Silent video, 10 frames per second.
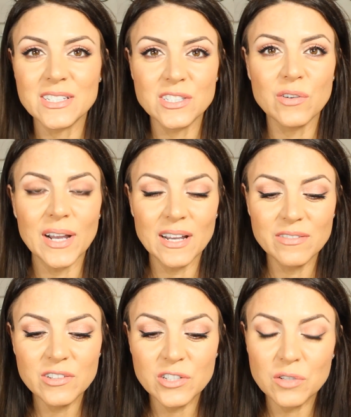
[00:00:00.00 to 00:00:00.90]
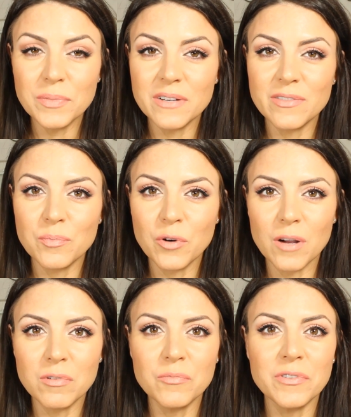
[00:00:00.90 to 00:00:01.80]
So I have a little bit of a
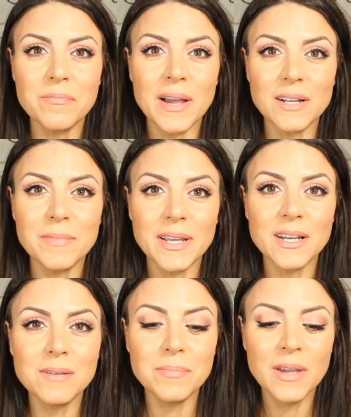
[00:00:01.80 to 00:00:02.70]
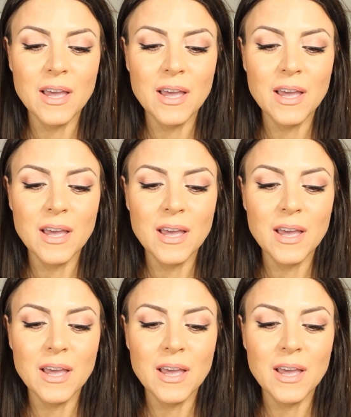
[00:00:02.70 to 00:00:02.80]
problem with MAC makeup.